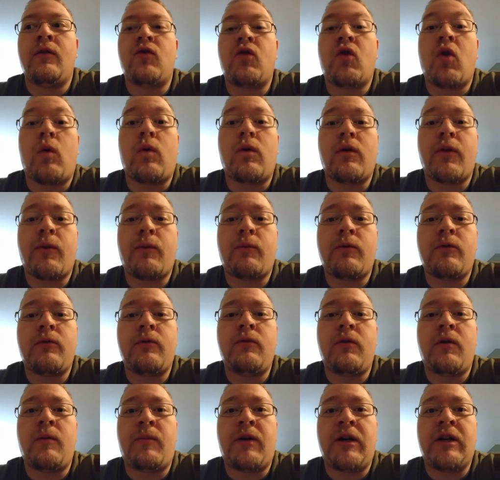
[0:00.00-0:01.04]
tore
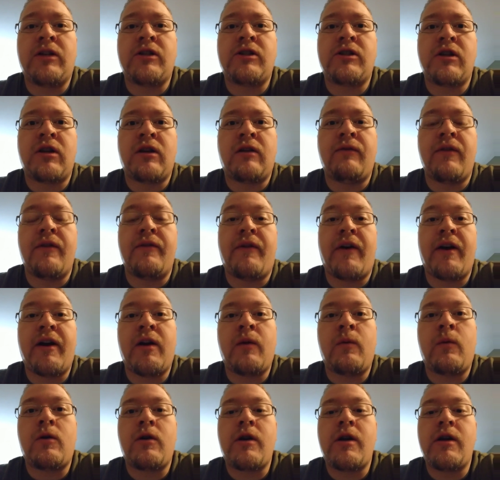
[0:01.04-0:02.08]
through a bunch of the
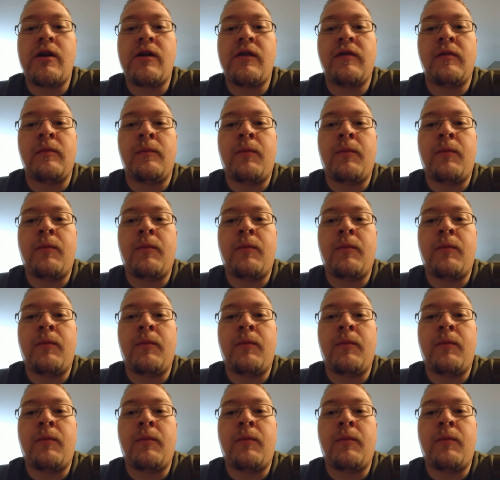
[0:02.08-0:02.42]
fire warriors,